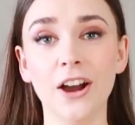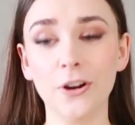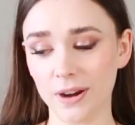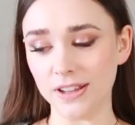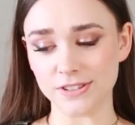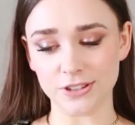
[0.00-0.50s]

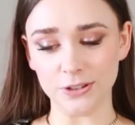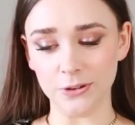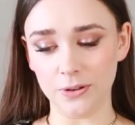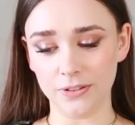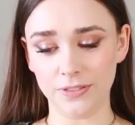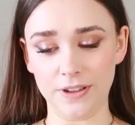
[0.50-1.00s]
All right,
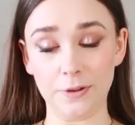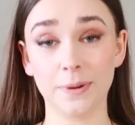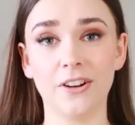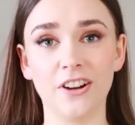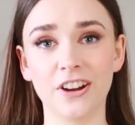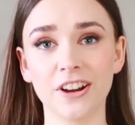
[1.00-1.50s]
so there
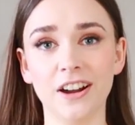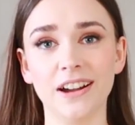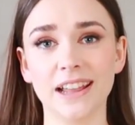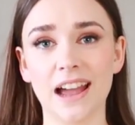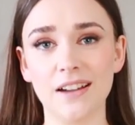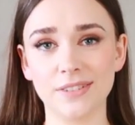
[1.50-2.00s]
we are. I
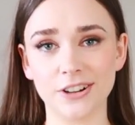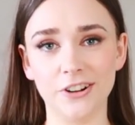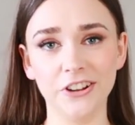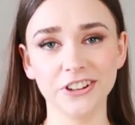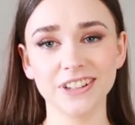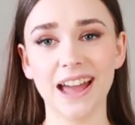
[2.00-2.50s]
have it
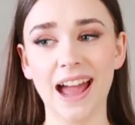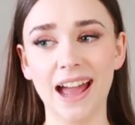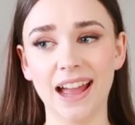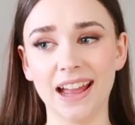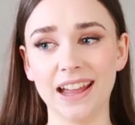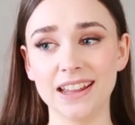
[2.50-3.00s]
on,
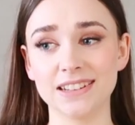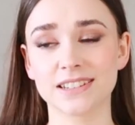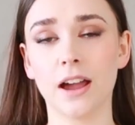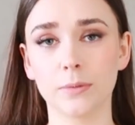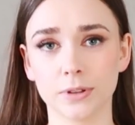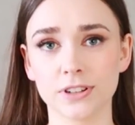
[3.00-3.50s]
and
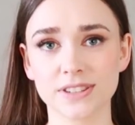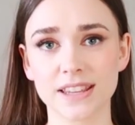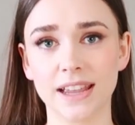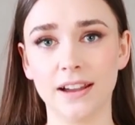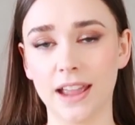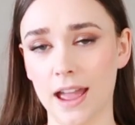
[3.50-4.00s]
I'm gonna
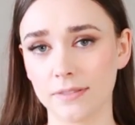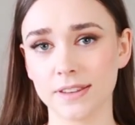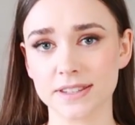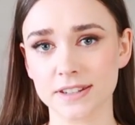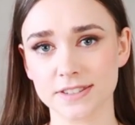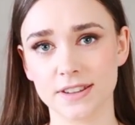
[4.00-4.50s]
say I have
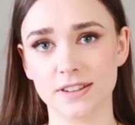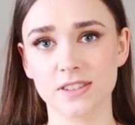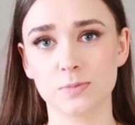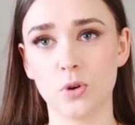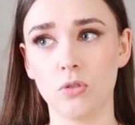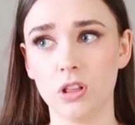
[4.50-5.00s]
this in a size
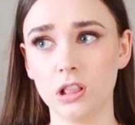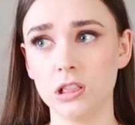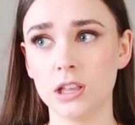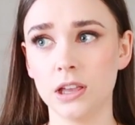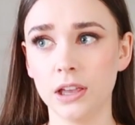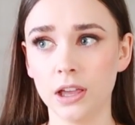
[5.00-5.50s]

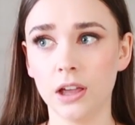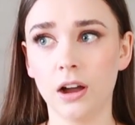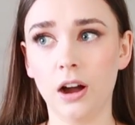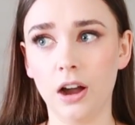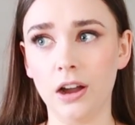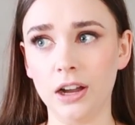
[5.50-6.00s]
small.
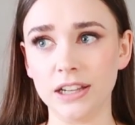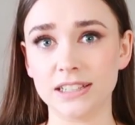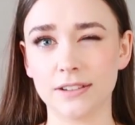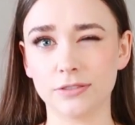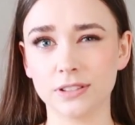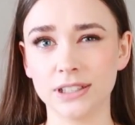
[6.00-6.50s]
I
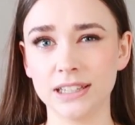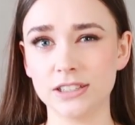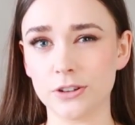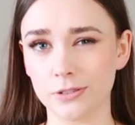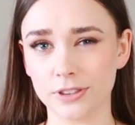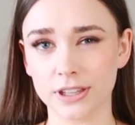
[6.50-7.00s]
definitely
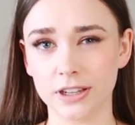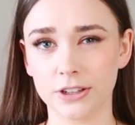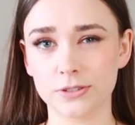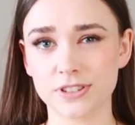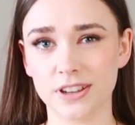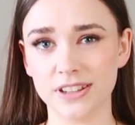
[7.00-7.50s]
don't think I
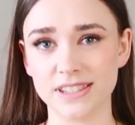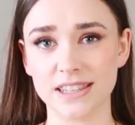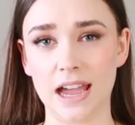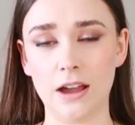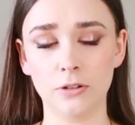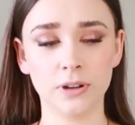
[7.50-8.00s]
could size
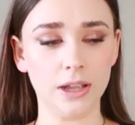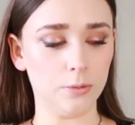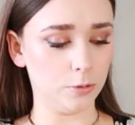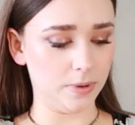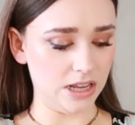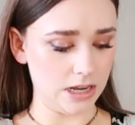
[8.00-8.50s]
down. It
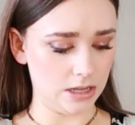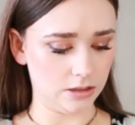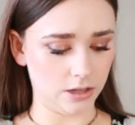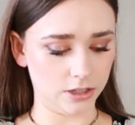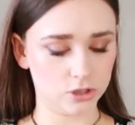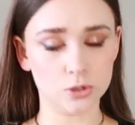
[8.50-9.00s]
would be
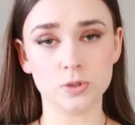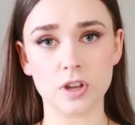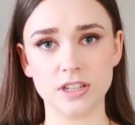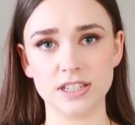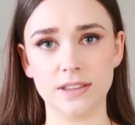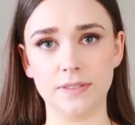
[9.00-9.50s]
like too
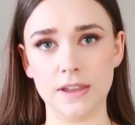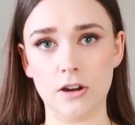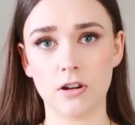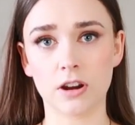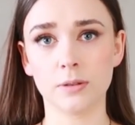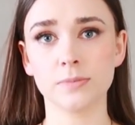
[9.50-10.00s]
tight in the
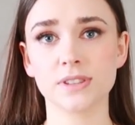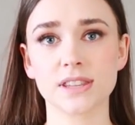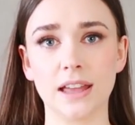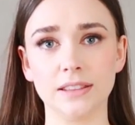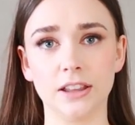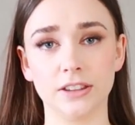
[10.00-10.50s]
arms
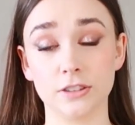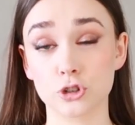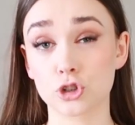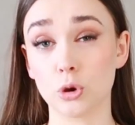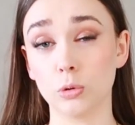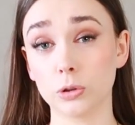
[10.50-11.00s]
and like the
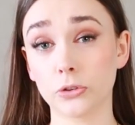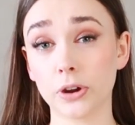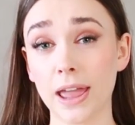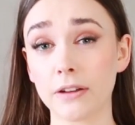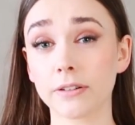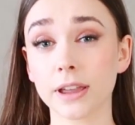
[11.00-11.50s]
shoulder
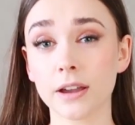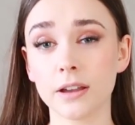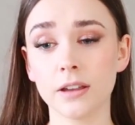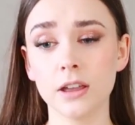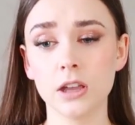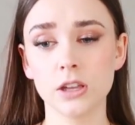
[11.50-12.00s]

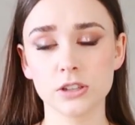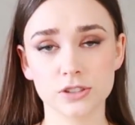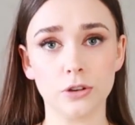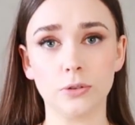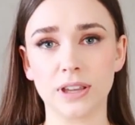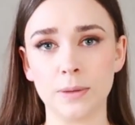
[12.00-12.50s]
area,
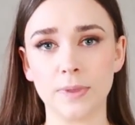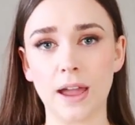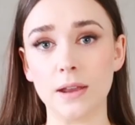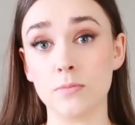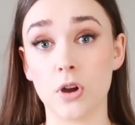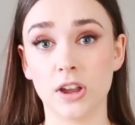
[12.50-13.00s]
so keep
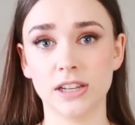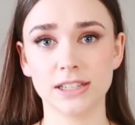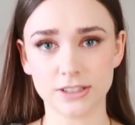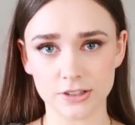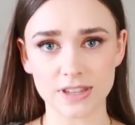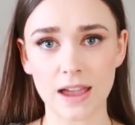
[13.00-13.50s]
that in mind.
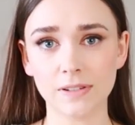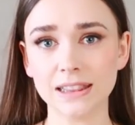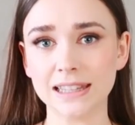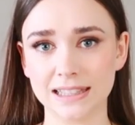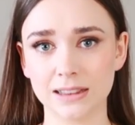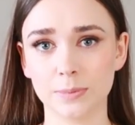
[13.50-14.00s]
It does have a
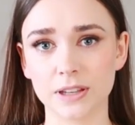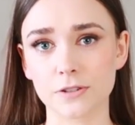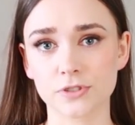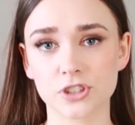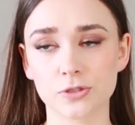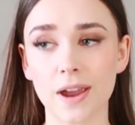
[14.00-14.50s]
little bit
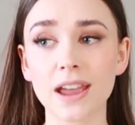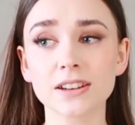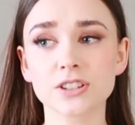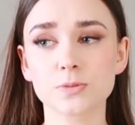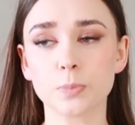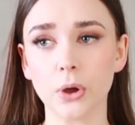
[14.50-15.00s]
of
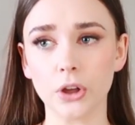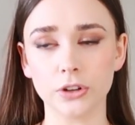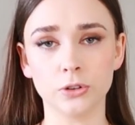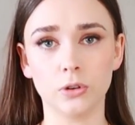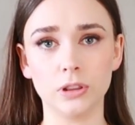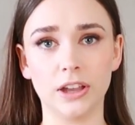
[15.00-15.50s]
stretch, but
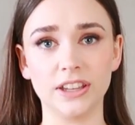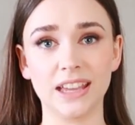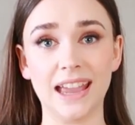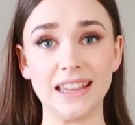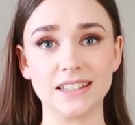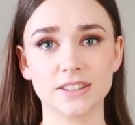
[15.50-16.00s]
not
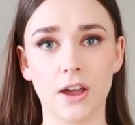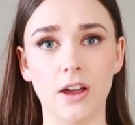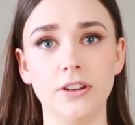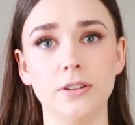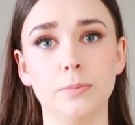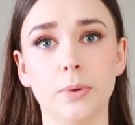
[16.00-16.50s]
like a
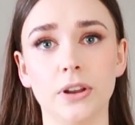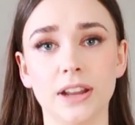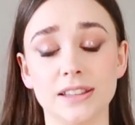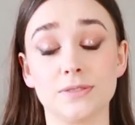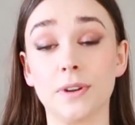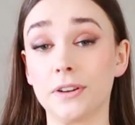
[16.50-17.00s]
ton, but
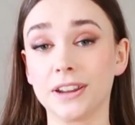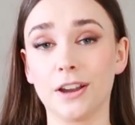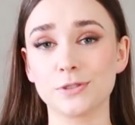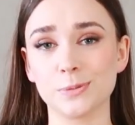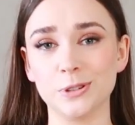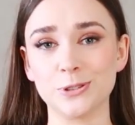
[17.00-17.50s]
it's very
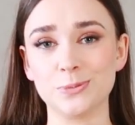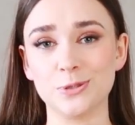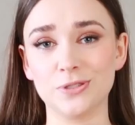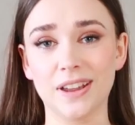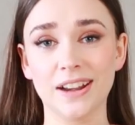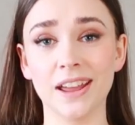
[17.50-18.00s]
comfortable to
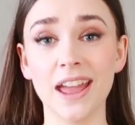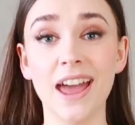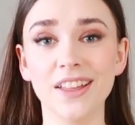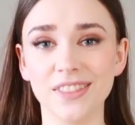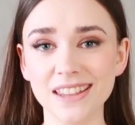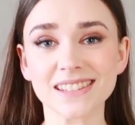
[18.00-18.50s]
move in.
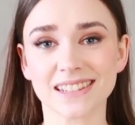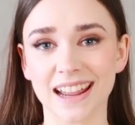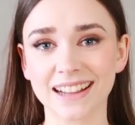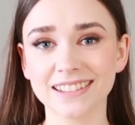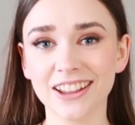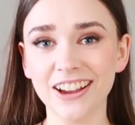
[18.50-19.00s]
This
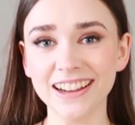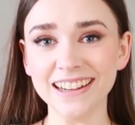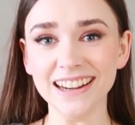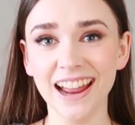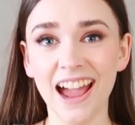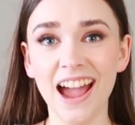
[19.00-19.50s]

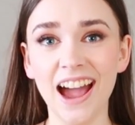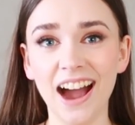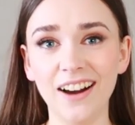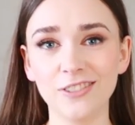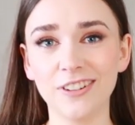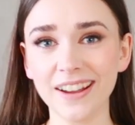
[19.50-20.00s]
neckline,
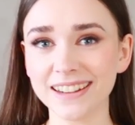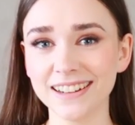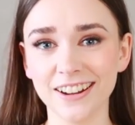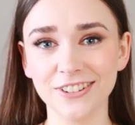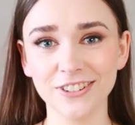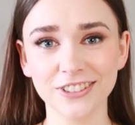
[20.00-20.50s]
why
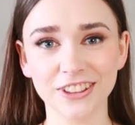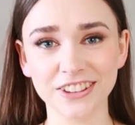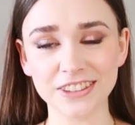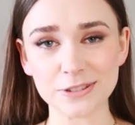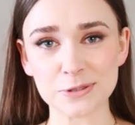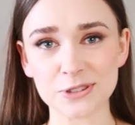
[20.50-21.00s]
did I not
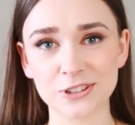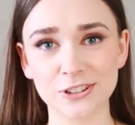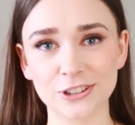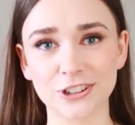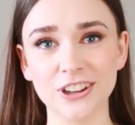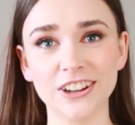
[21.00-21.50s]
think this was going to
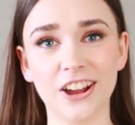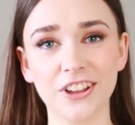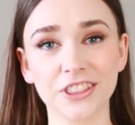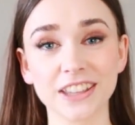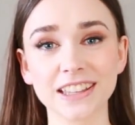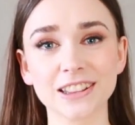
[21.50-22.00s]
look good? I
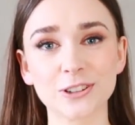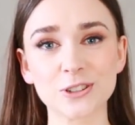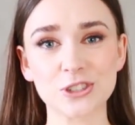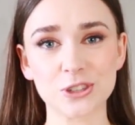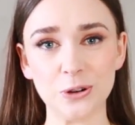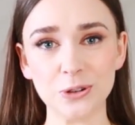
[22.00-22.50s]
think it
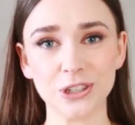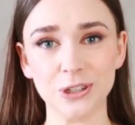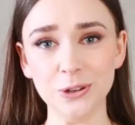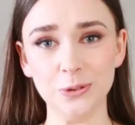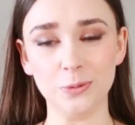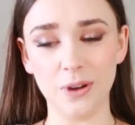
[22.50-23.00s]
looks so cute.